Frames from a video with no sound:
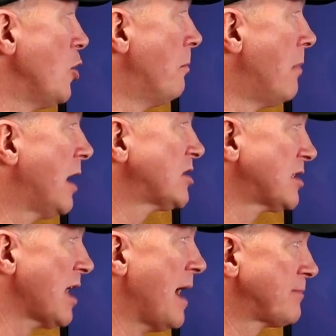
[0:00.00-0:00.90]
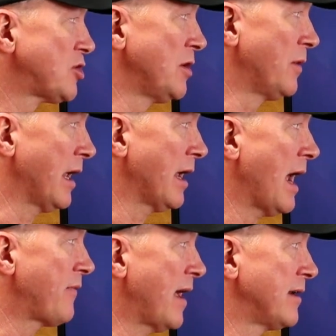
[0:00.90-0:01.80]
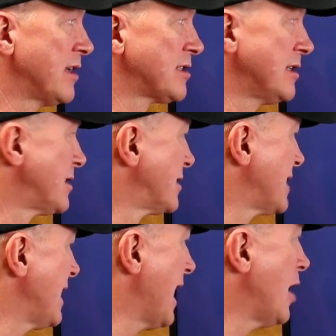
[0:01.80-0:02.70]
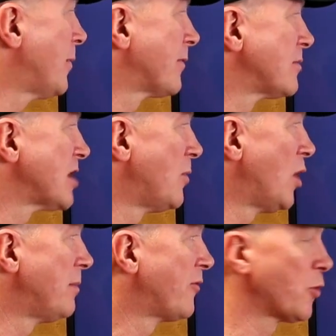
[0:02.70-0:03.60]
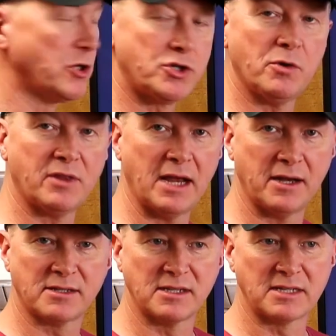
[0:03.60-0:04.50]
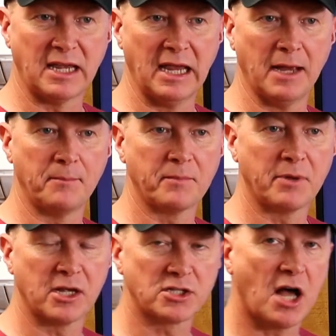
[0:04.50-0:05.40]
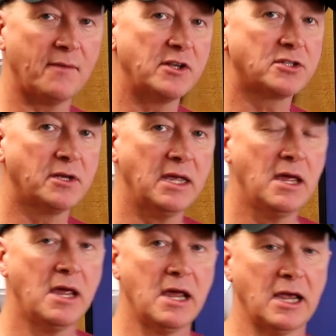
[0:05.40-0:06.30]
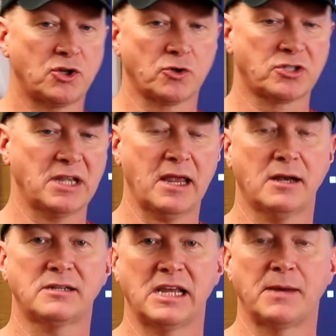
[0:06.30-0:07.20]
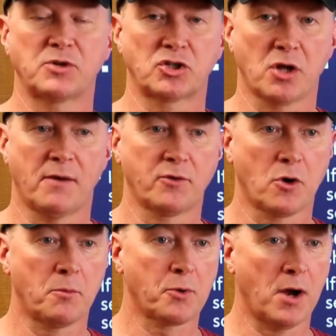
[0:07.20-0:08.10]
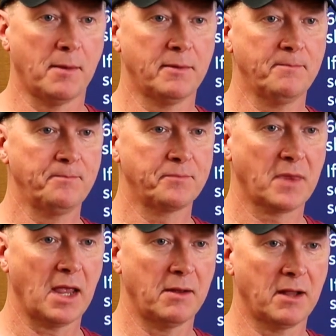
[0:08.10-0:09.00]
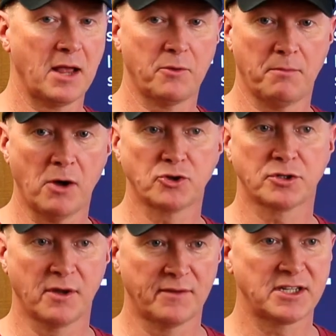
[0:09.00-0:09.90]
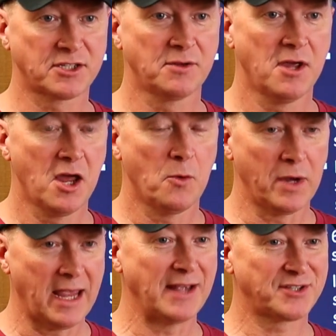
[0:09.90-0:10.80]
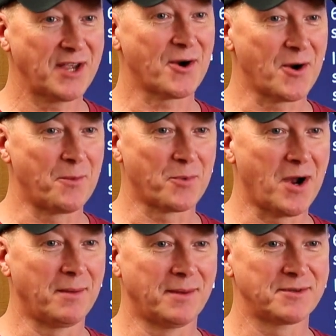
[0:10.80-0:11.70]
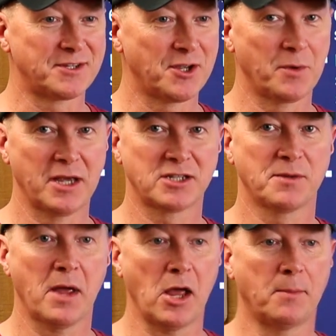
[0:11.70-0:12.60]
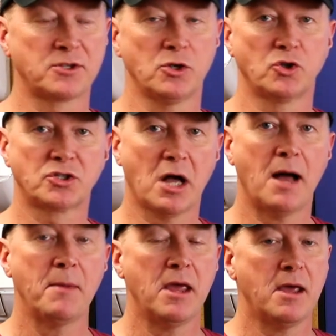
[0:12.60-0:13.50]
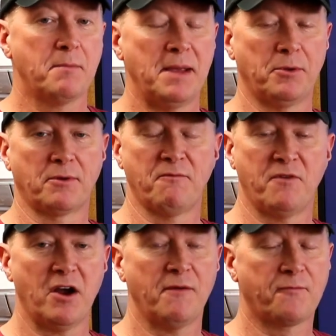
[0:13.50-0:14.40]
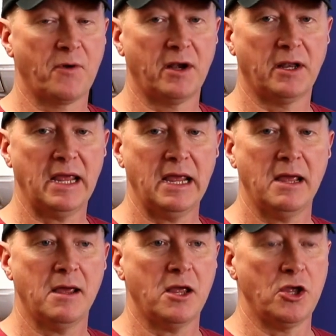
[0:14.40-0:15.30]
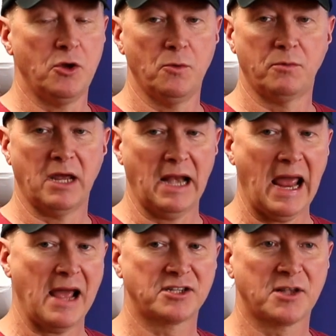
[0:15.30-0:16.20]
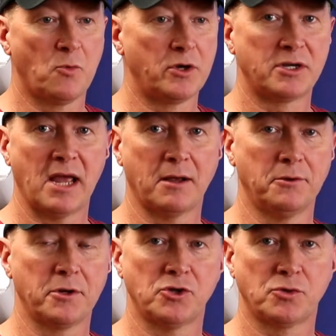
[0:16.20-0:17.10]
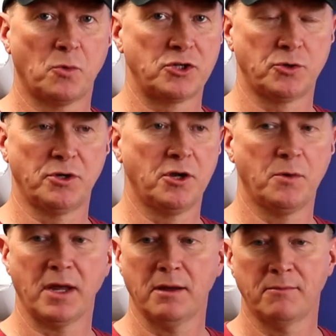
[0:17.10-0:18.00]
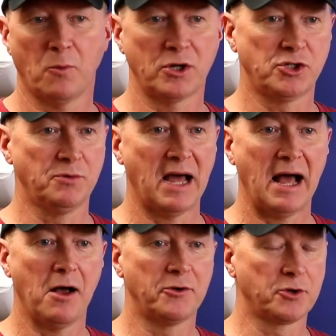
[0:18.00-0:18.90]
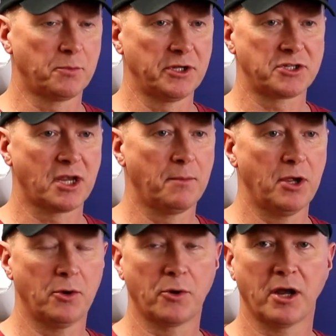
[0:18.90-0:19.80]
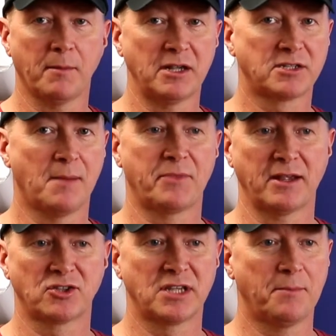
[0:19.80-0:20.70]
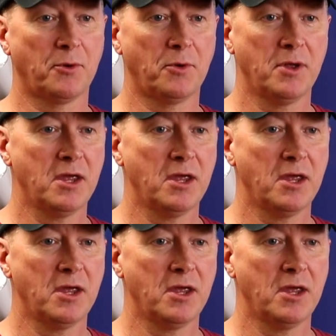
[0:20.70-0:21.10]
you must stop shooting at that distance and seek help from someone before you shoot at that distance again. Because obviously, it's your second attempt to solve your own problem. And like with most of us, we can't see our own problems until we get some help. So you stop. People are very friendly. You can ask someone to take a look at what you're doing, what you dialed, your ballistic computer. It could be something simple.